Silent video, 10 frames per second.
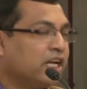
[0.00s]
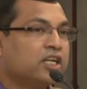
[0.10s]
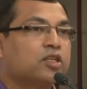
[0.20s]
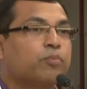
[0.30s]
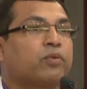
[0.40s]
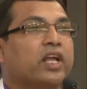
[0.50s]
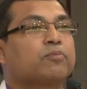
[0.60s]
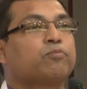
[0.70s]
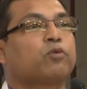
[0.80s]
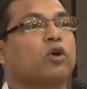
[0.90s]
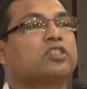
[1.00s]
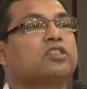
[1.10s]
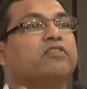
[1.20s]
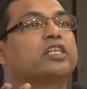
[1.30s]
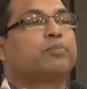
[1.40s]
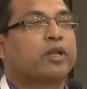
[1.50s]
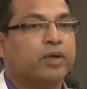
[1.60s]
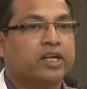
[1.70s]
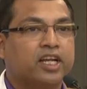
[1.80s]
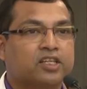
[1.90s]
It's a process of
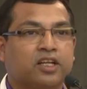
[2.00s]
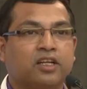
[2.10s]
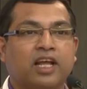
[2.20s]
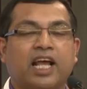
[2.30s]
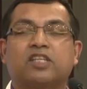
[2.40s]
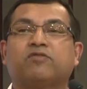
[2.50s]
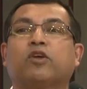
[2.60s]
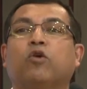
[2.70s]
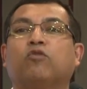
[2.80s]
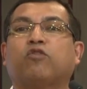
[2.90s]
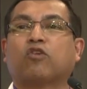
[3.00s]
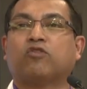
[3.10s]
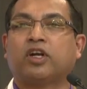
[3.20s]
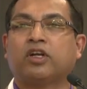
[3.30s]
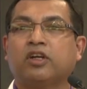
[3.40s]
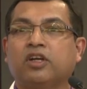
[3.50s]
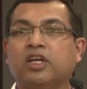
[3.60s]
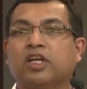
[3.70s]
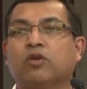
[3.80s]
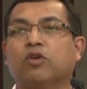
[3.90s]
experimentation. As we go forward,
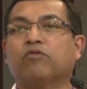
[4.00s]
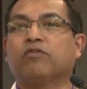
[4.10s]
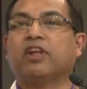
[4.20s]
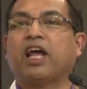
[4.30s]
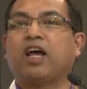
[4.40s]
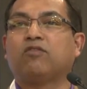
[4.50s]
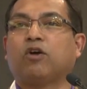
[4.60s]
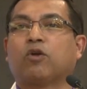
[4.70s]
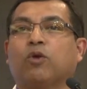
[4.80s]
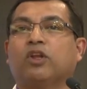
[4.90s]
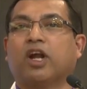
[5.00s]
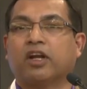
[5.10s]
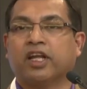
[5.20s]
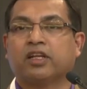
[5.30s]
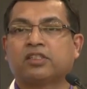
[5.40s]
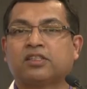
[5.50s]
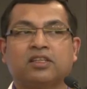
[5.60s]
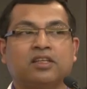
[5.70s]
you know, we will have our own learnings.